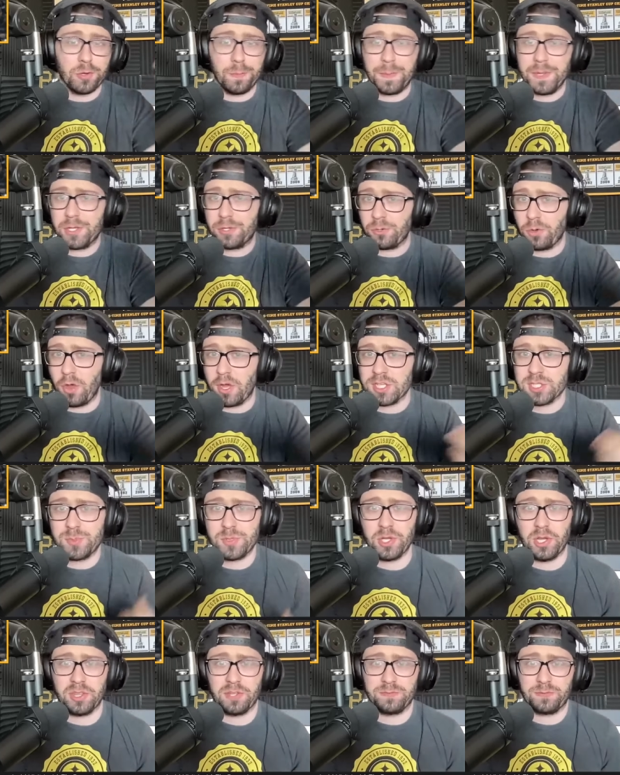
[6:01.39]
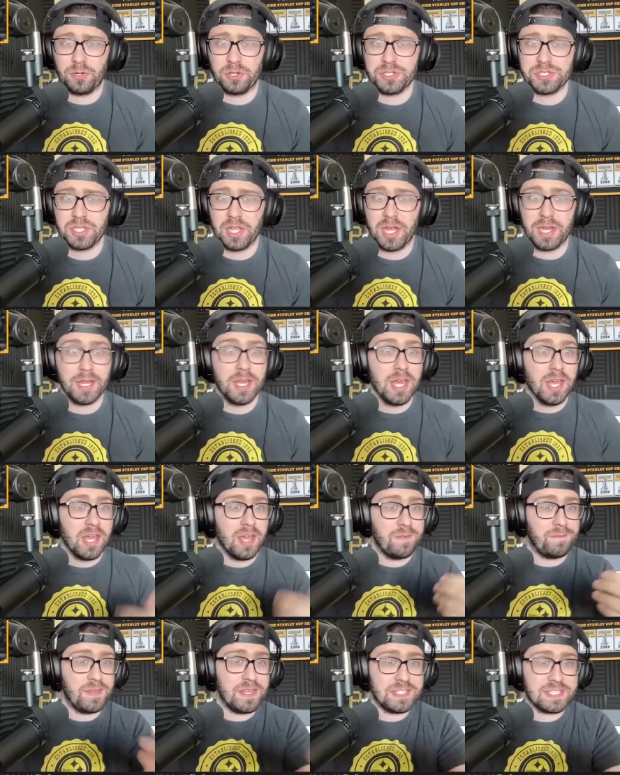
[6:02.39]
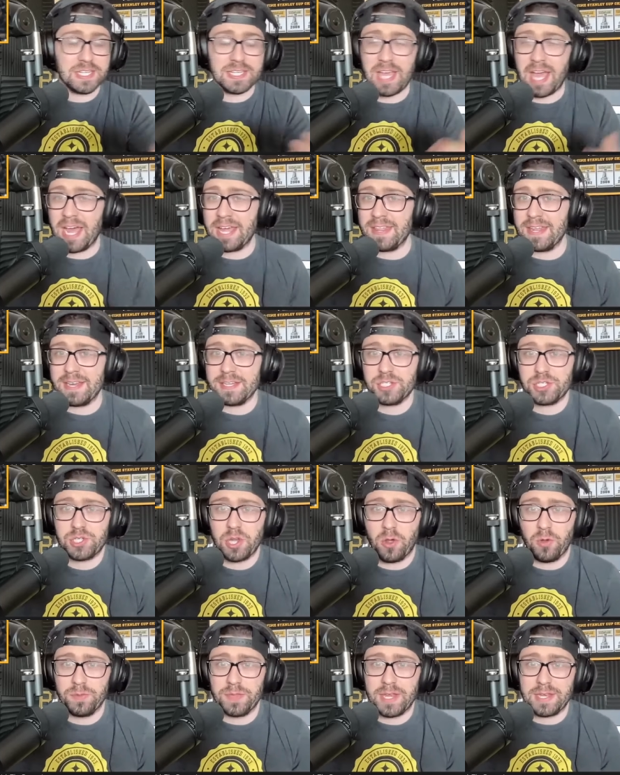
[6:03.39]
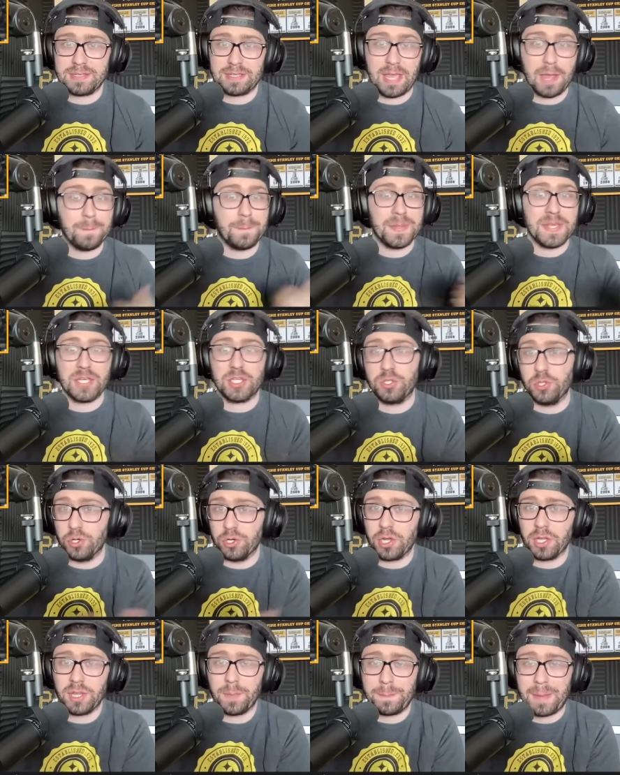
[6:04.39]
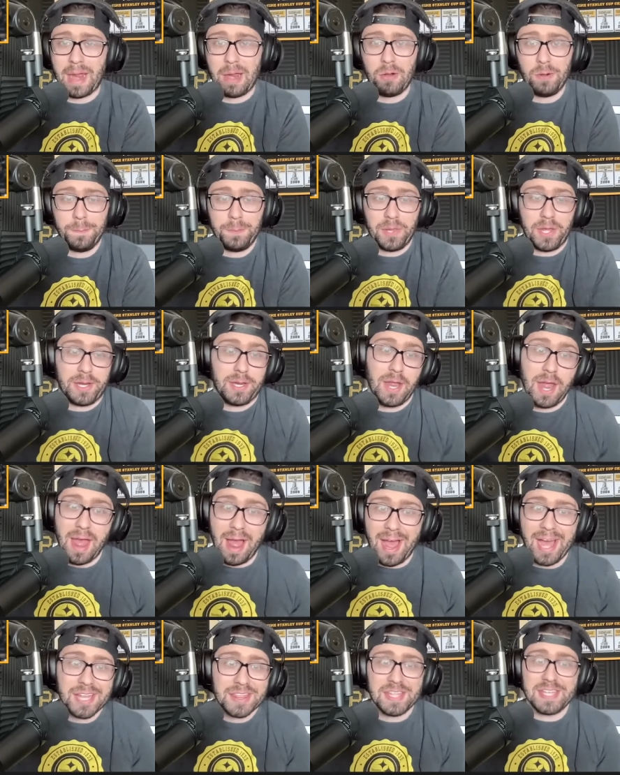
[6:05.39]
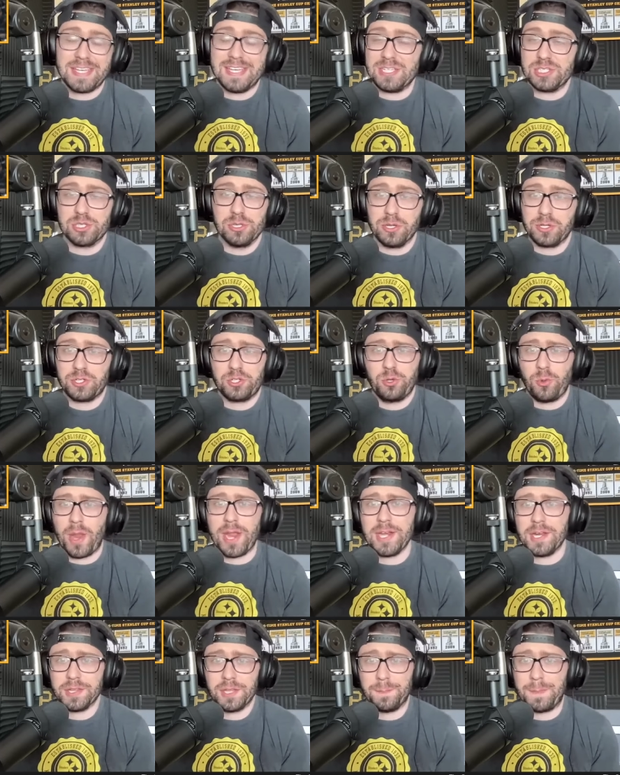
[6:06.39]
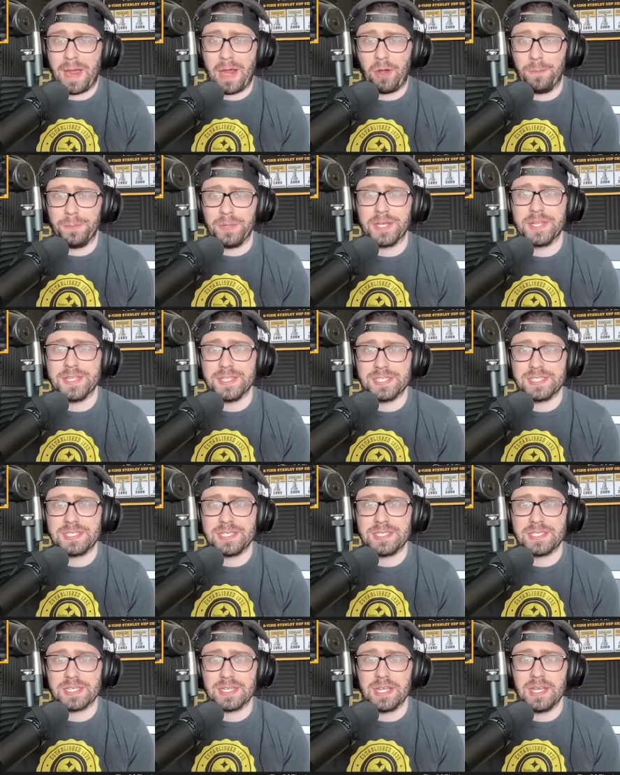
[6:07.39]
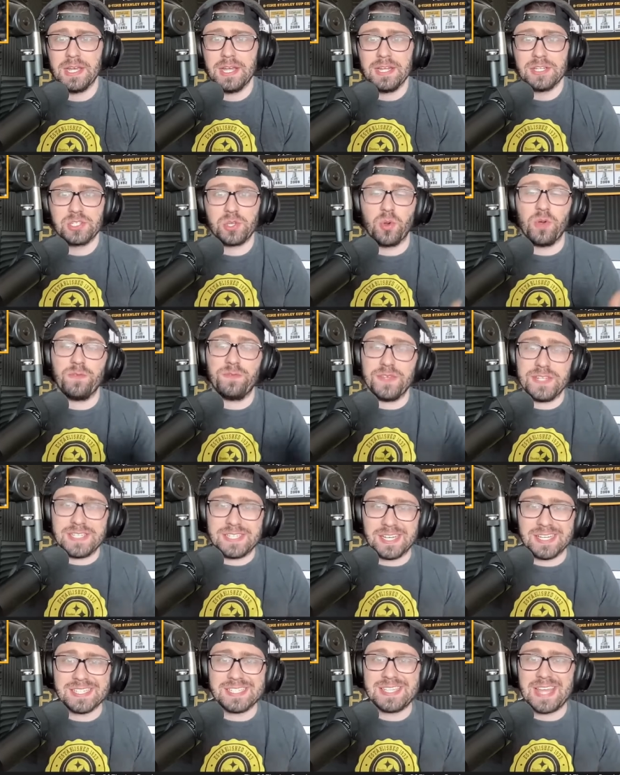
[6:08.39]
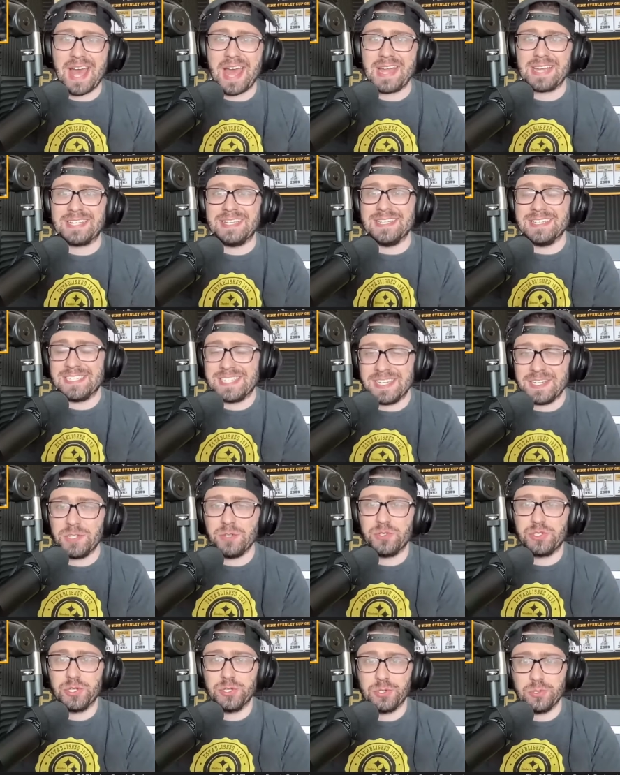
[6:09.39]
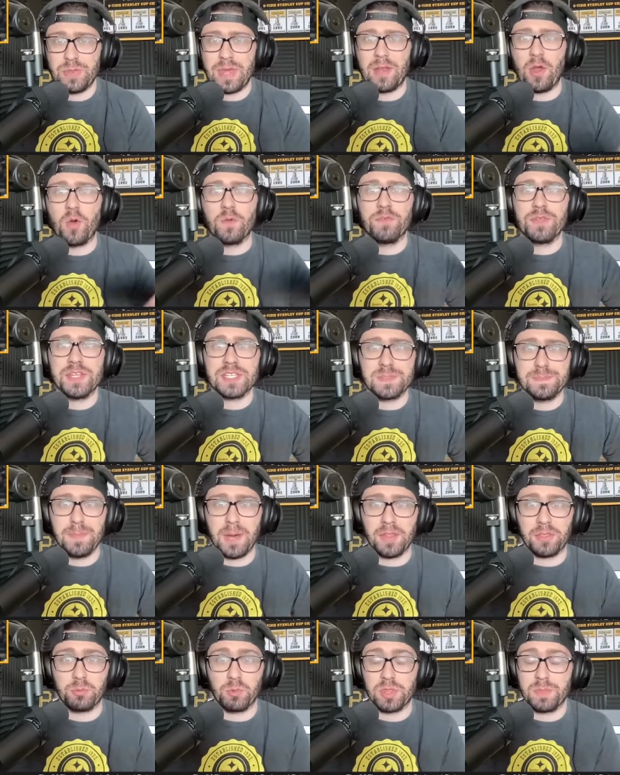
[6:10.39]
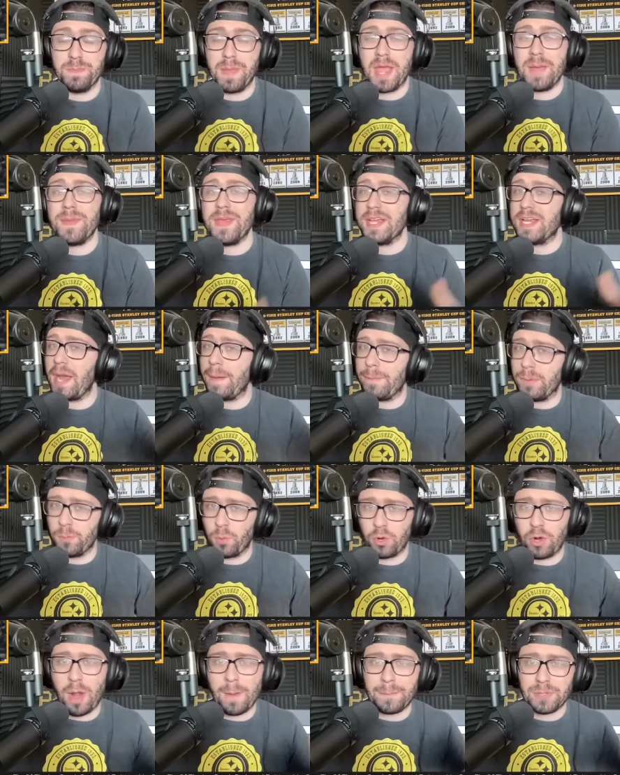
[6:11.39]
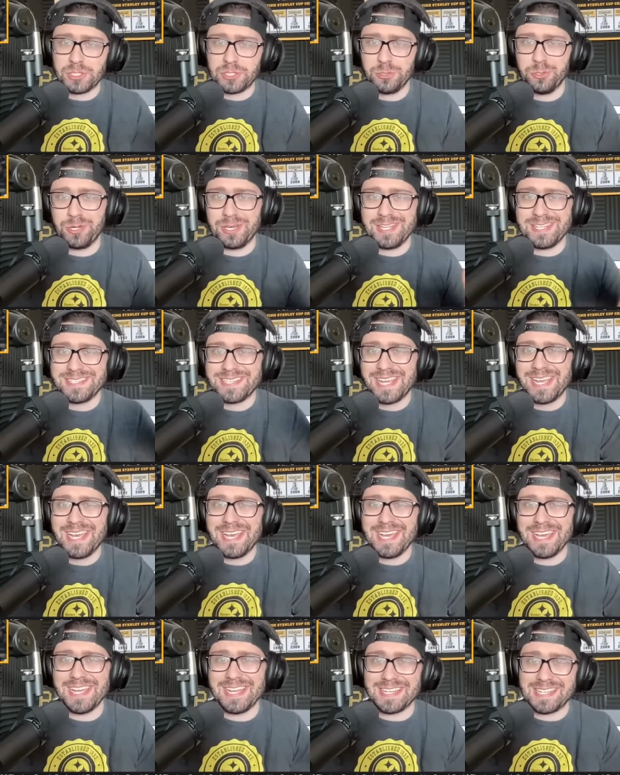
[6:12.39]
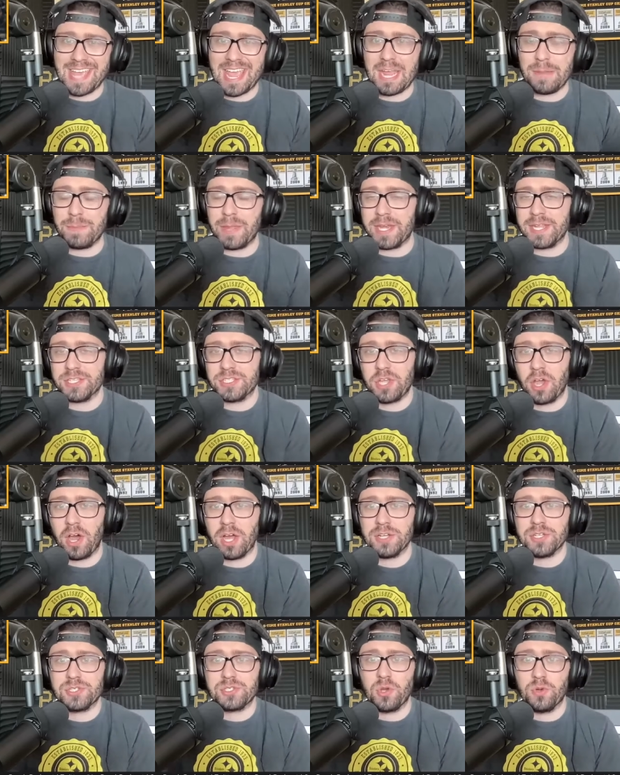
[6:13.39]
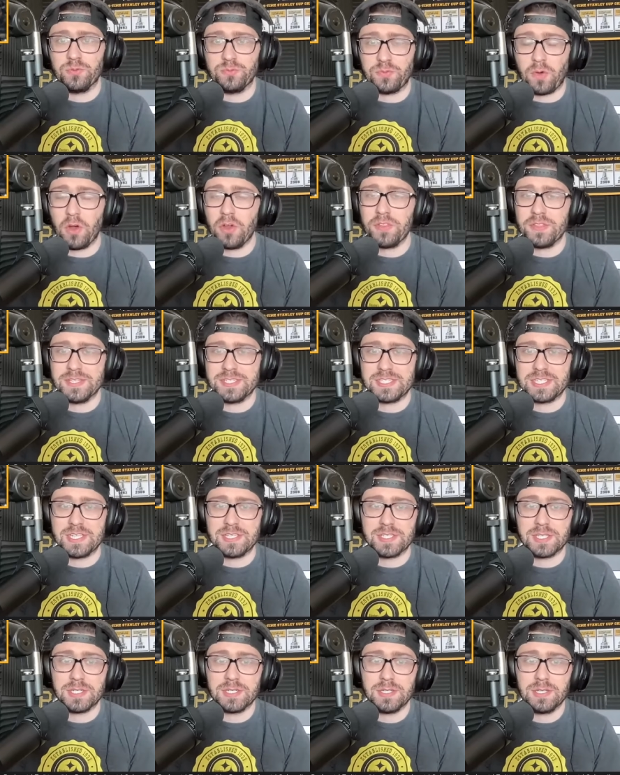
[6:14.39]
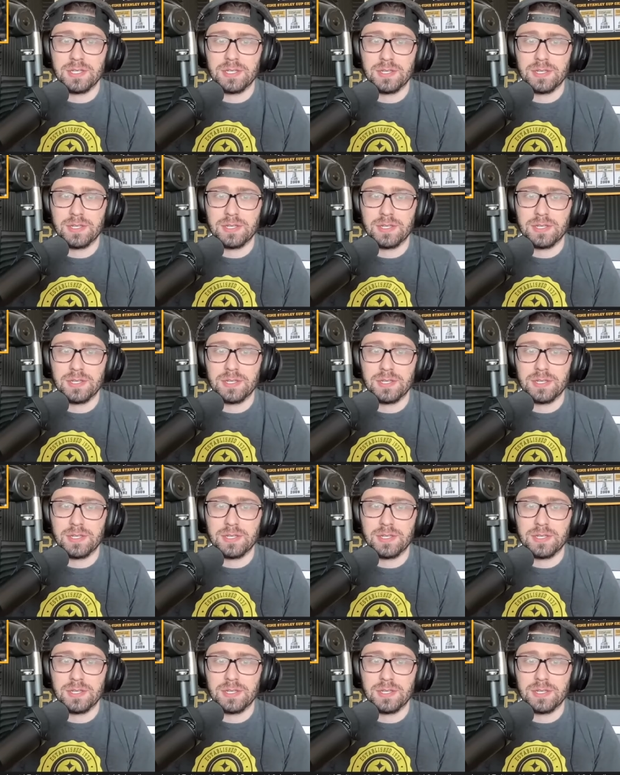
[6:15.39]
it be Crosby on the first line. If he's a guy that is shown that can be good on the power play, I think he's looked great on the power play this season. So if he does that and continues to do that over this month with maybe a couple more opportunities in game than he's gotten so far this season,